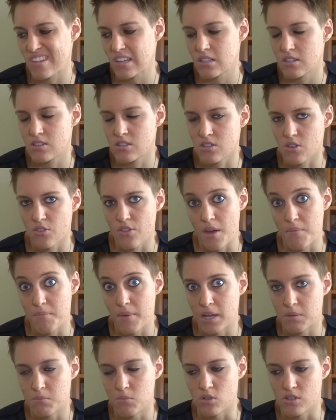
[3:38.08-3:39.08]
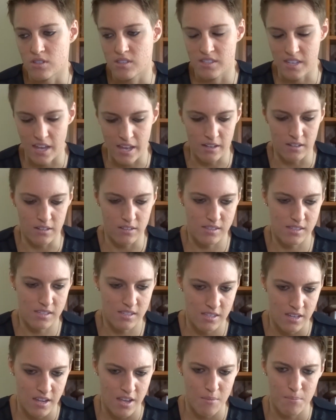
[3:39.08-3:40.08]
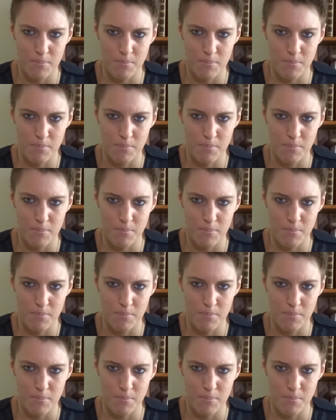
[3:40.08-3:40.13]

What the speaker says: So that made more sense.